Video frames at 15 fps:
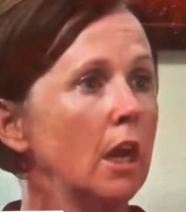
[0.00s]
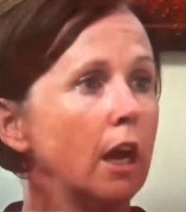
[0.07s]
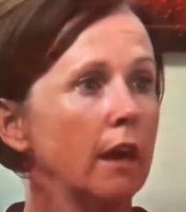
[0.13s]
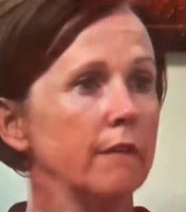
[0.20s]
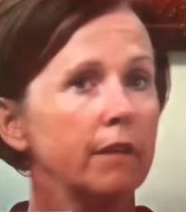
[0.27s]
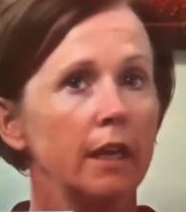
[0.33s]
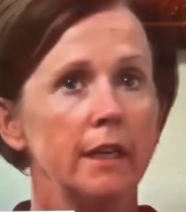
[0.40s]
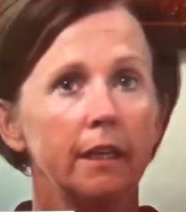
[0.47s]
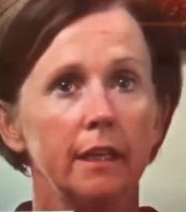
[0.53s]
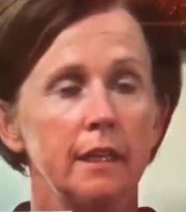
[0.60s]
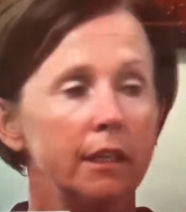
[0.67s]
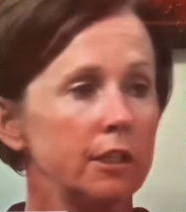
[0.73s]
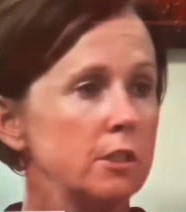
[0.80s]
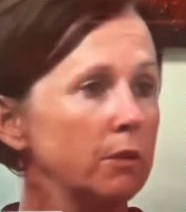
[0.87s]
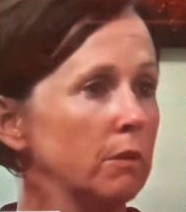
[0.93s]
I've got to get
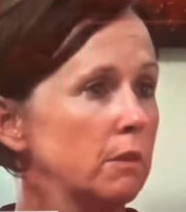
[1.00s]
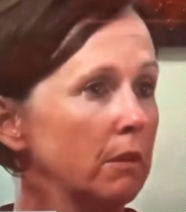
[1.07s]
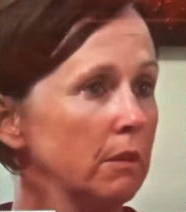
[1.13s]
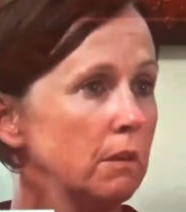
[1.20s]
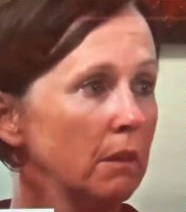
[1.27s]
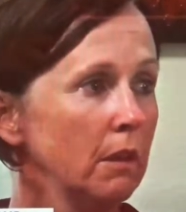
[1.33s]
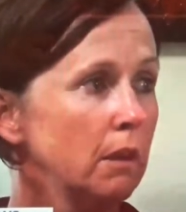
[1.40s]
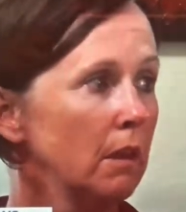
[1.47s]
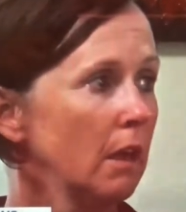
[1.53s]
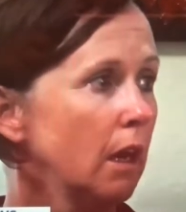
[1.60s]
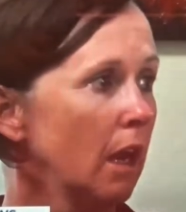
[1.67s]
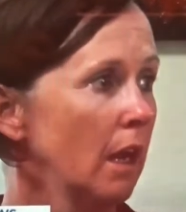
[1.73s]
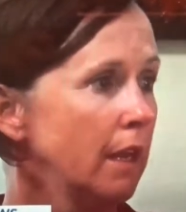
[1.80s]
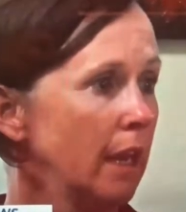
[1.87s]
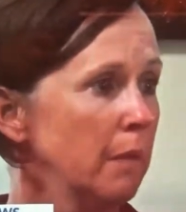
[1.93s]
into
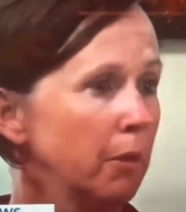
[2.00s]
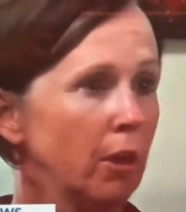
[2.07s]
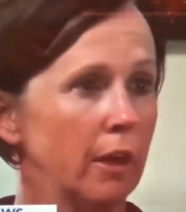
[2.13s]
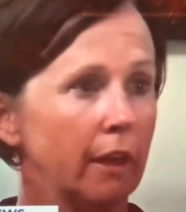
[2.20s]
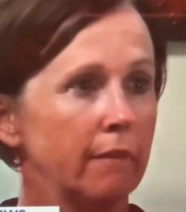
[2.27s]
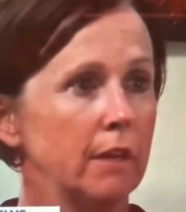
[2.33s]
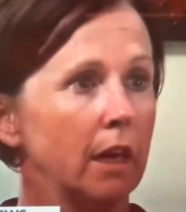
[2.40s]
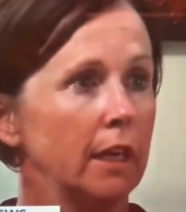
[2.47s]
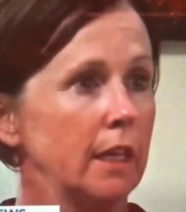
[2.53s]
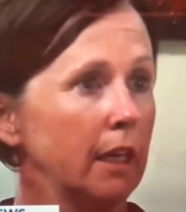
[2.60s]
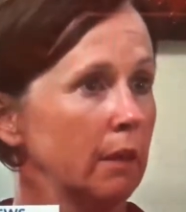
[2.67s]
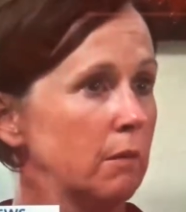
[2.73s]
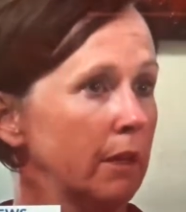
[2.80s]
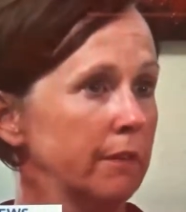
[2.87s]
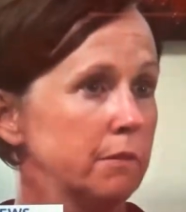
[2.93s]
a neighborhood. I've got to get
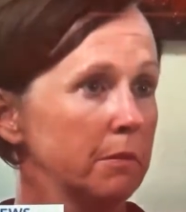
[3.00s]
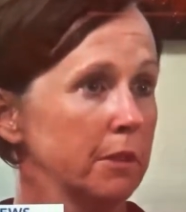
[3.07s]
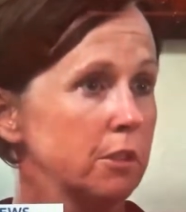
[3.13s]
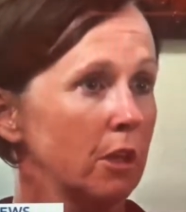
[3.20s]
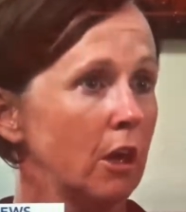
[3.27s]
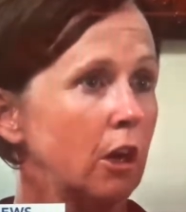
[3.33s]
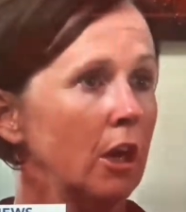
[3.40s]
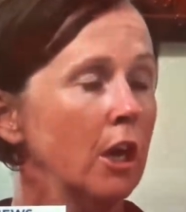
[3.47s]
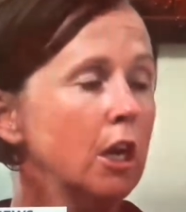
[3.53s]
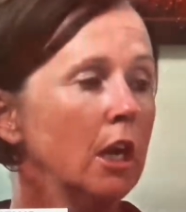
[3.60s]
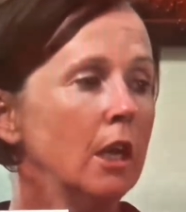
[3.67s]
away from this car.